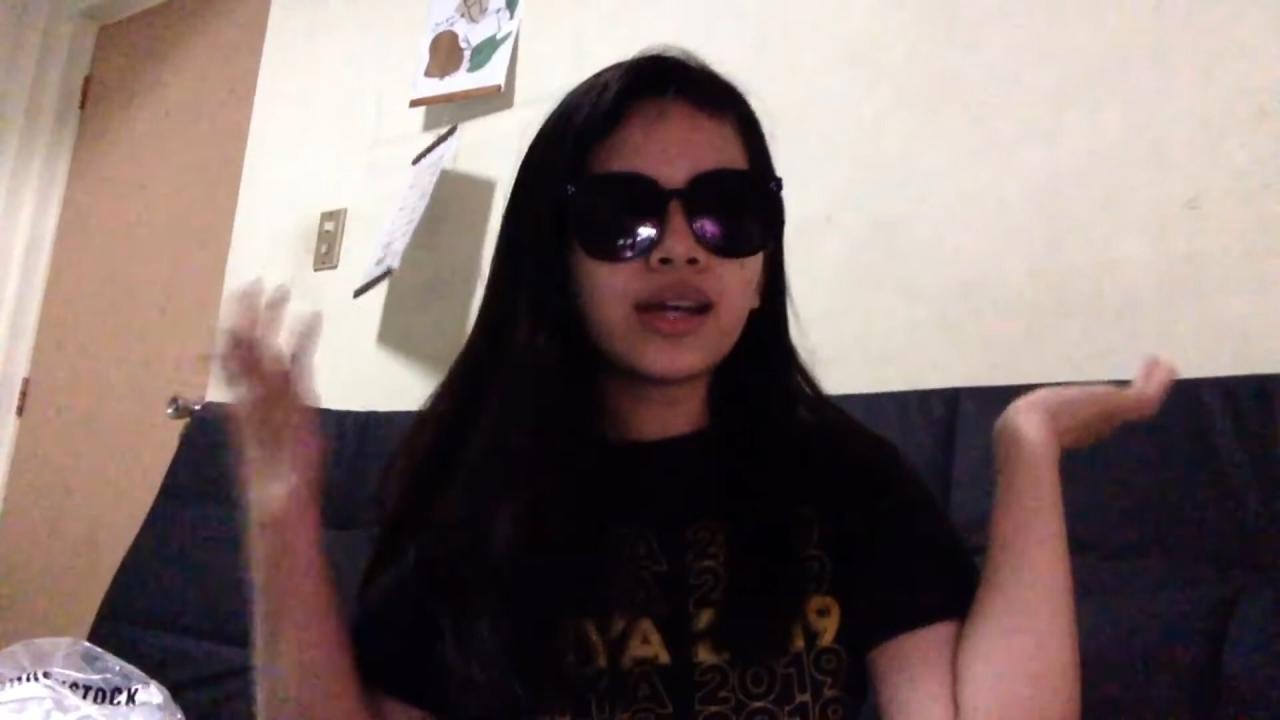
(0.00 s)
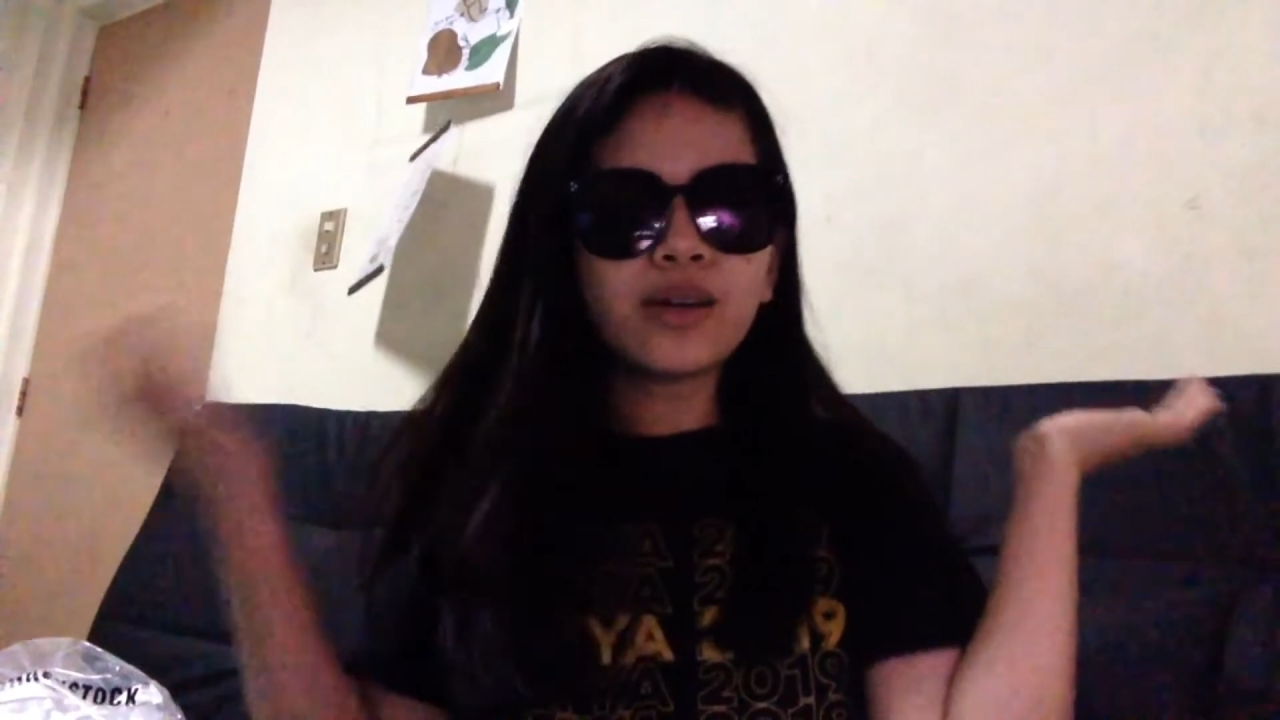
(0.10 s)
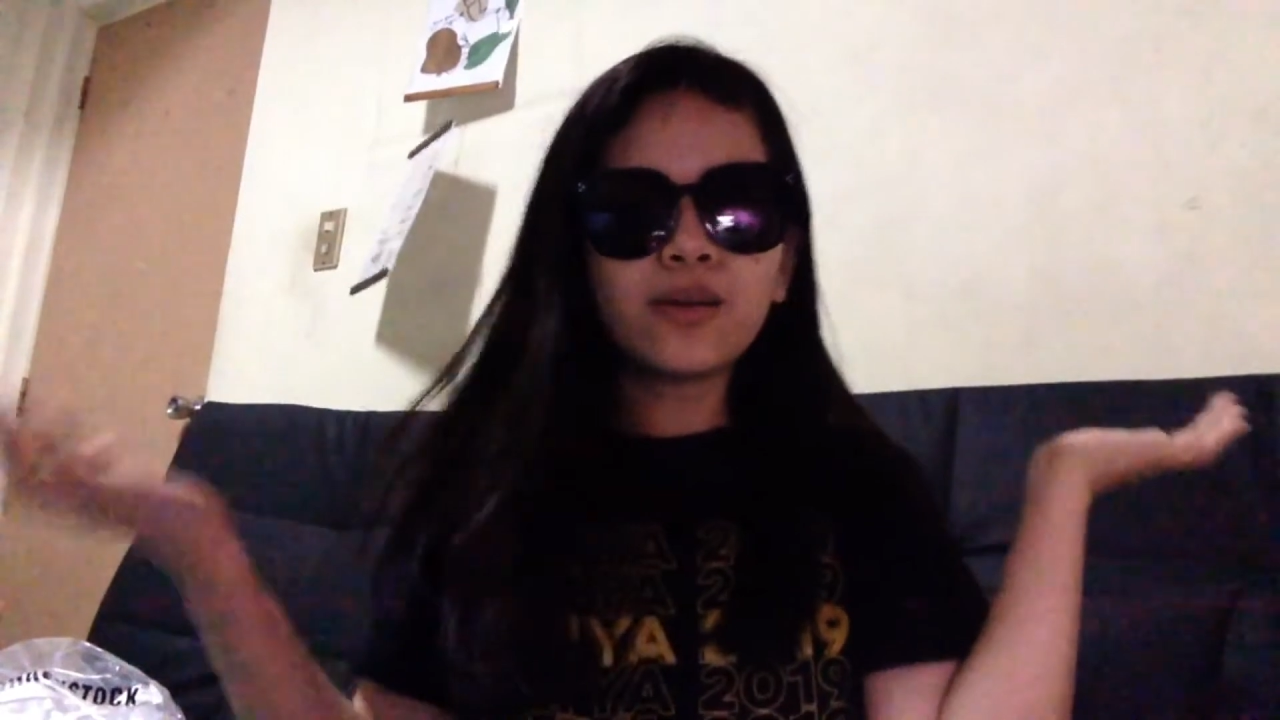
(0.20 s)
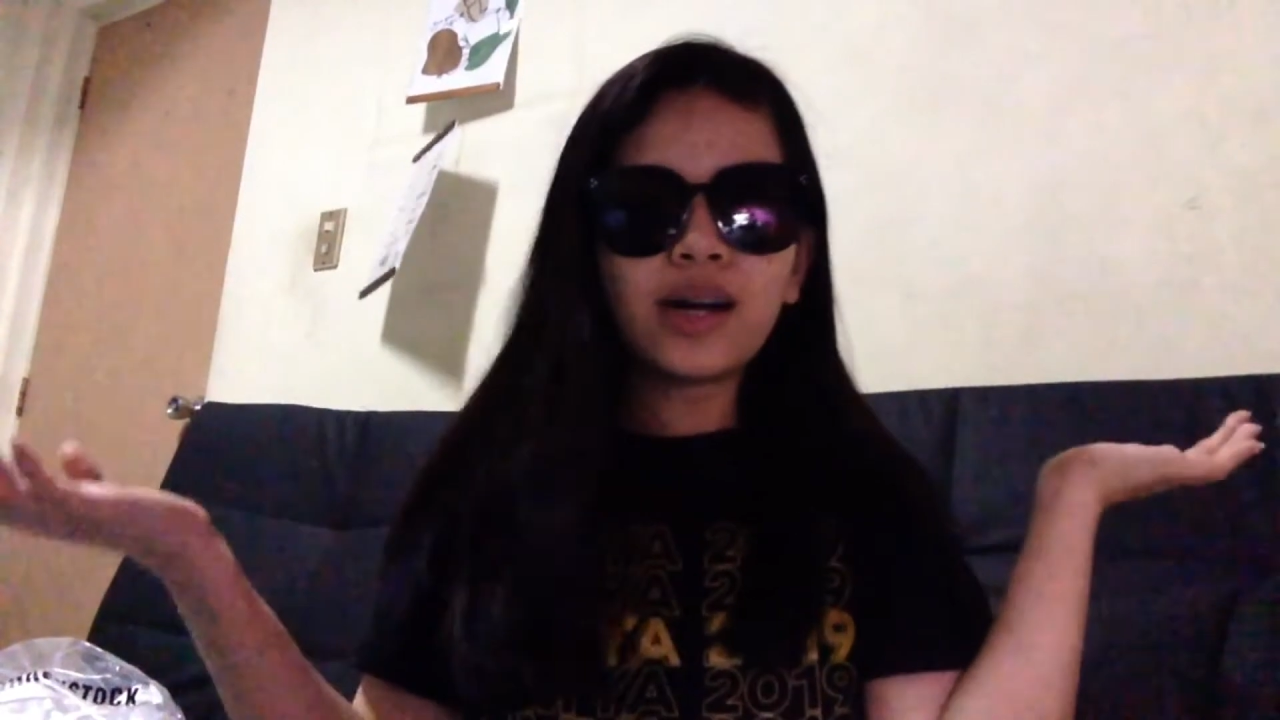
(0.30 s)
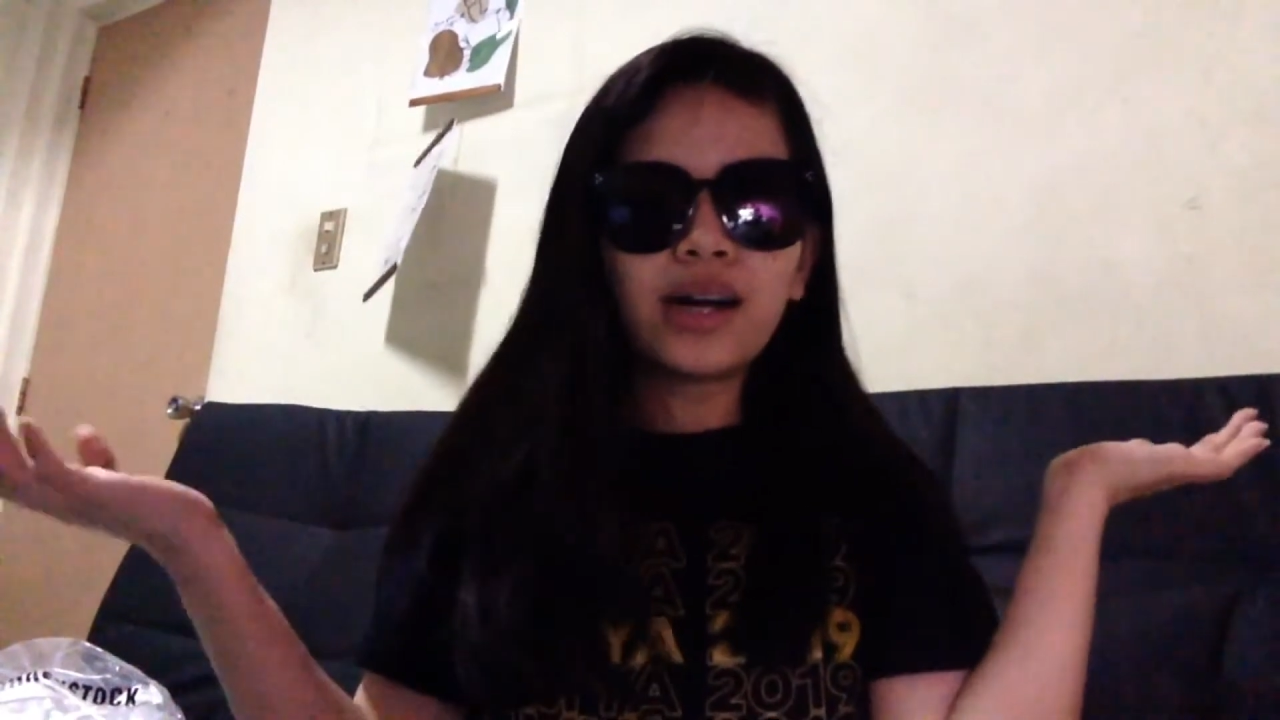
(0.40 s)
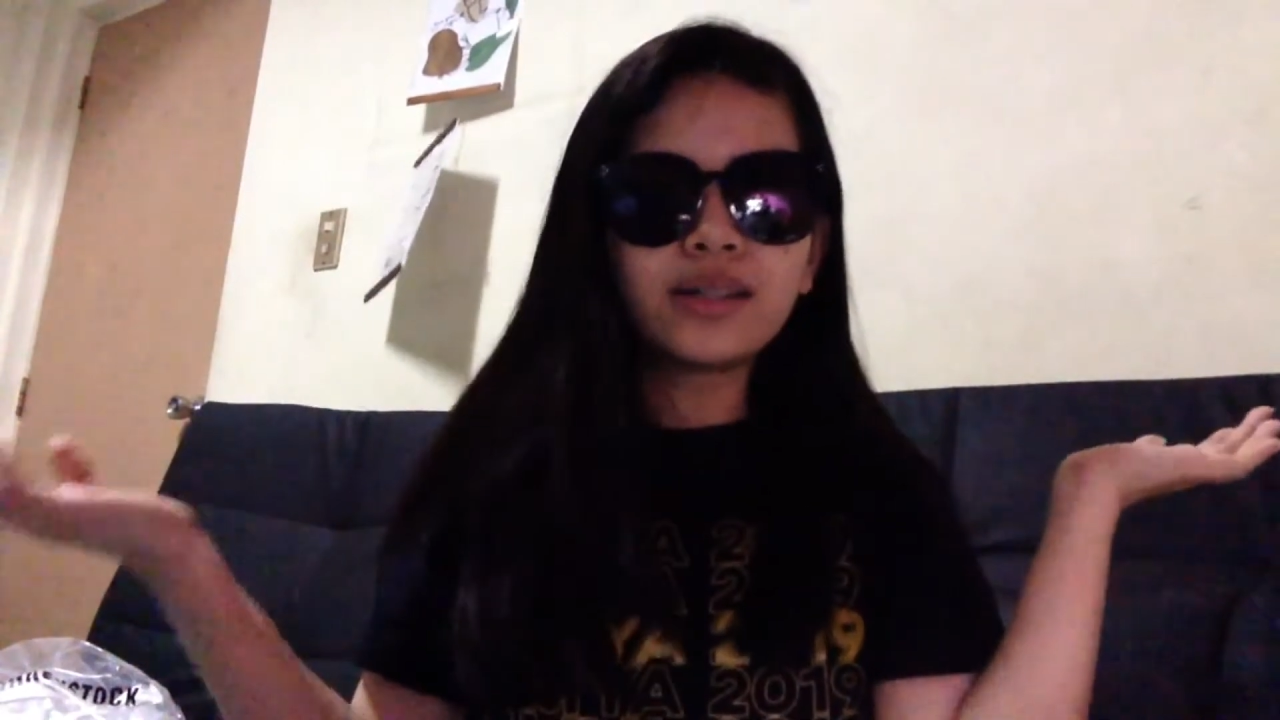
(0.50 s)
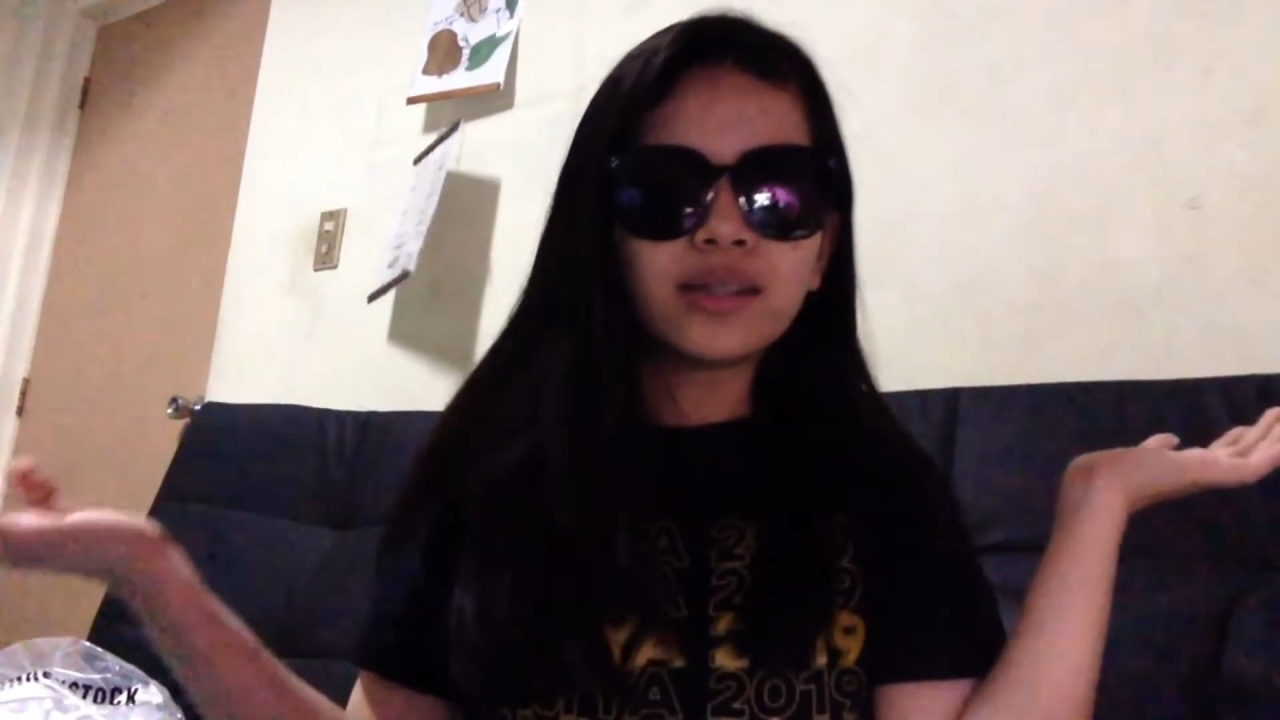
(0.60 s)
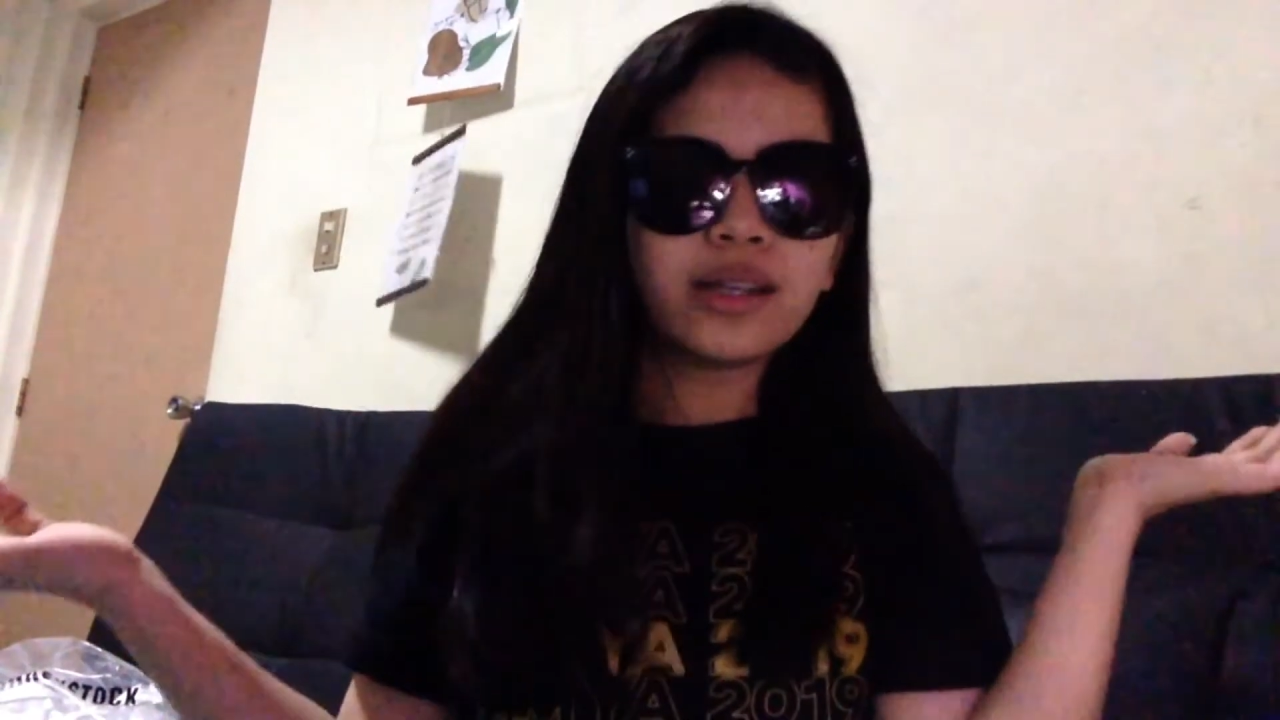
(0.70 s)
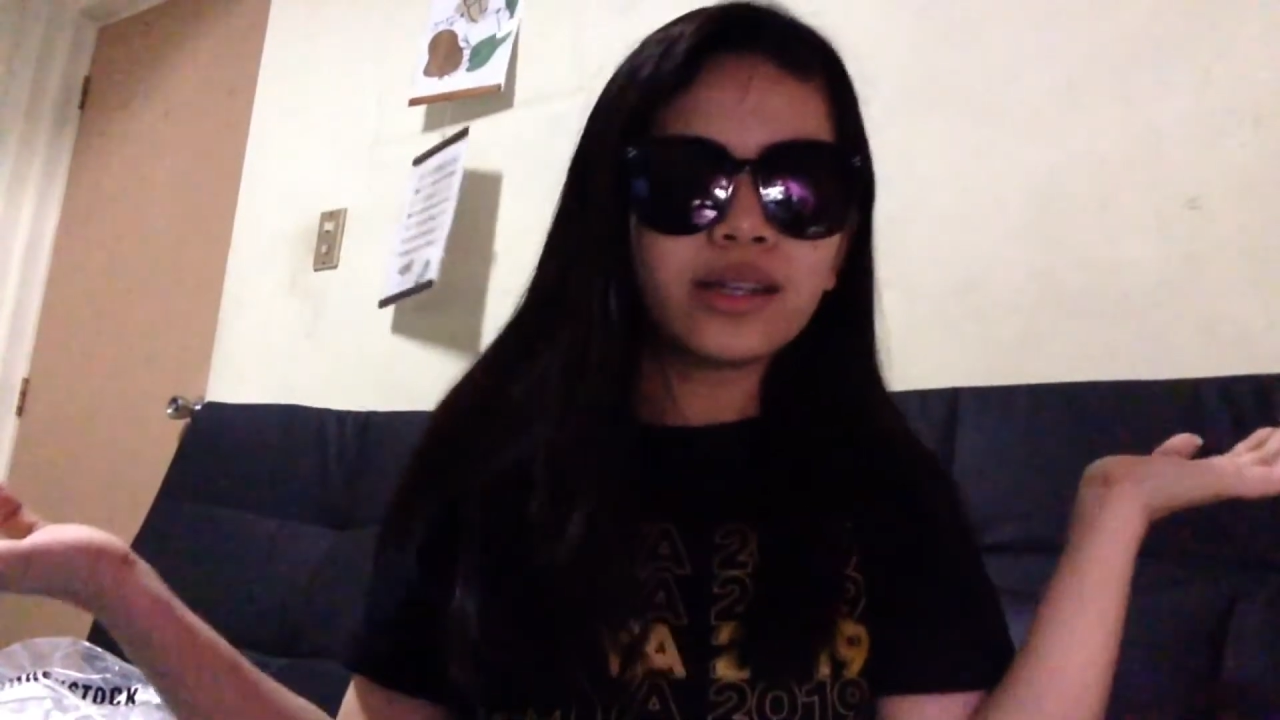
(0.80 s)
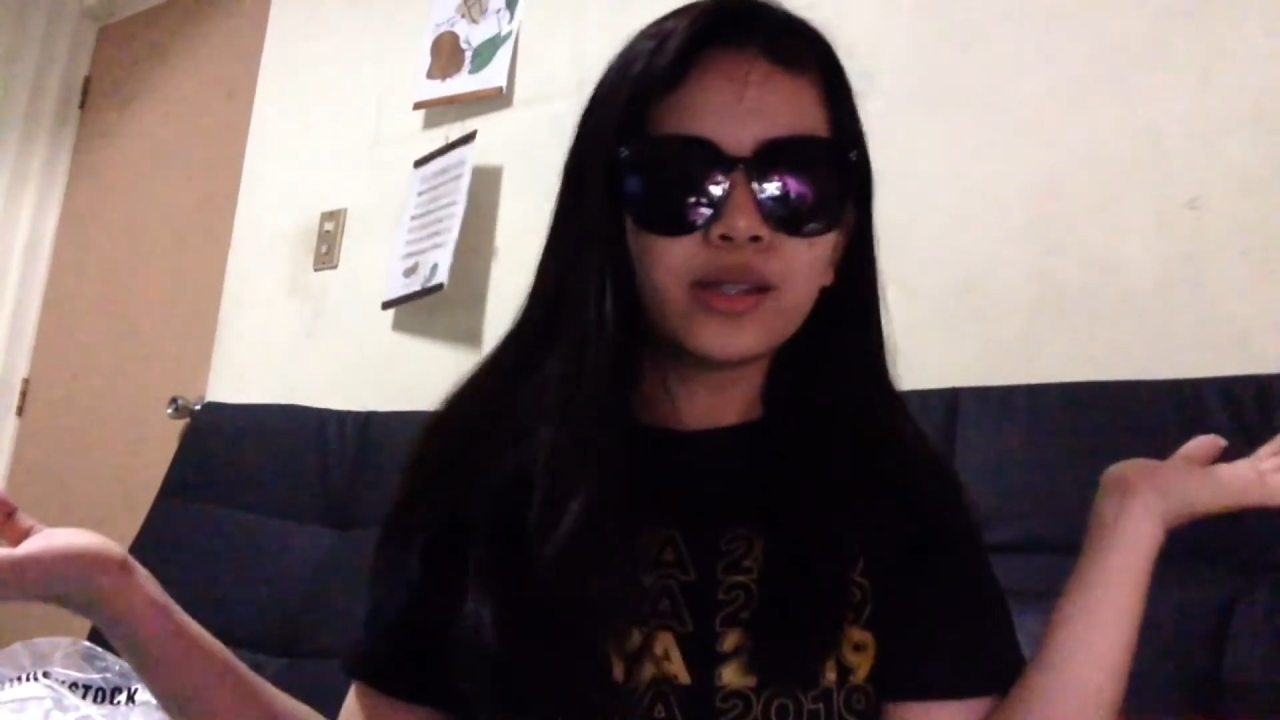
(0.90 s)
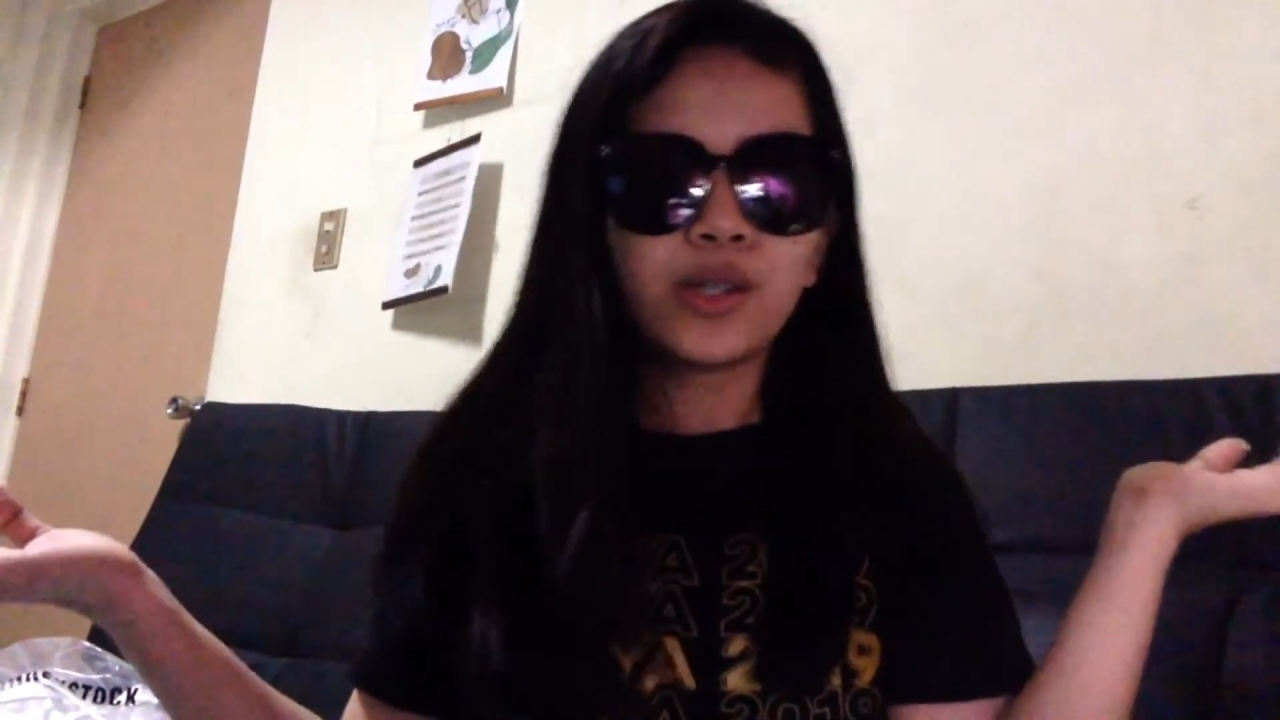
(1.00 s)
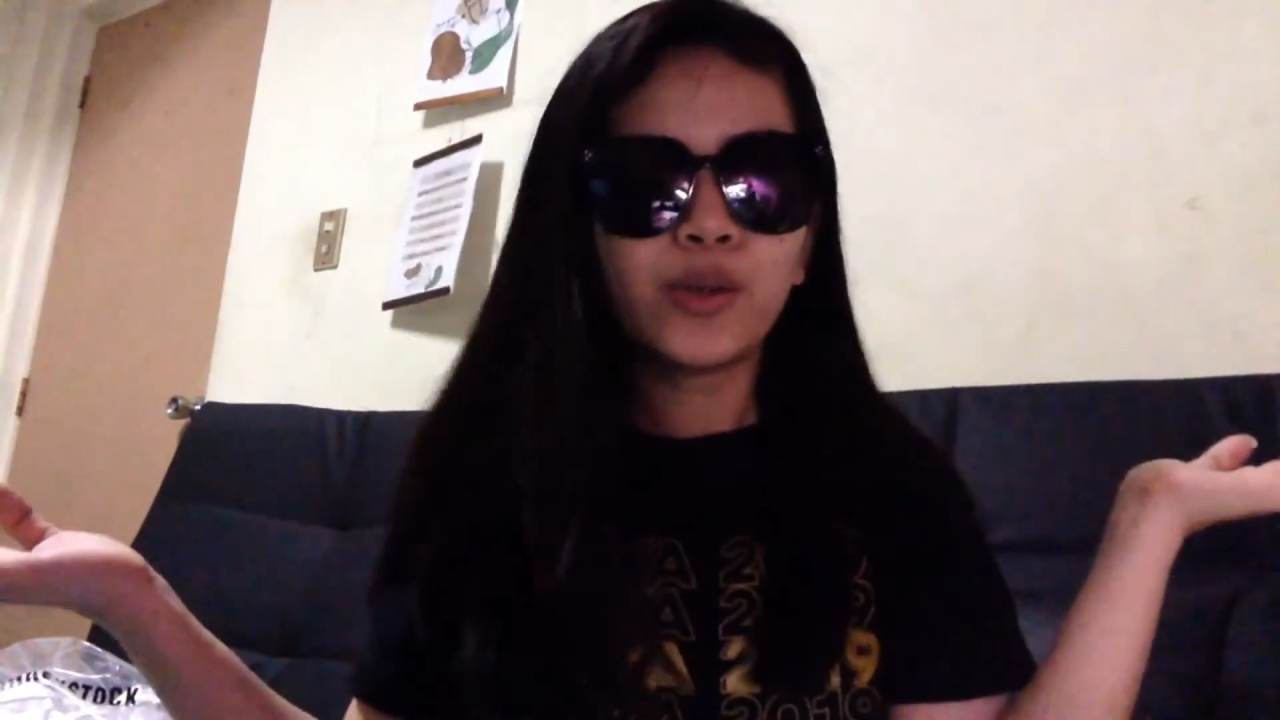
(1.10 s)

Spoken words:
I go out, like,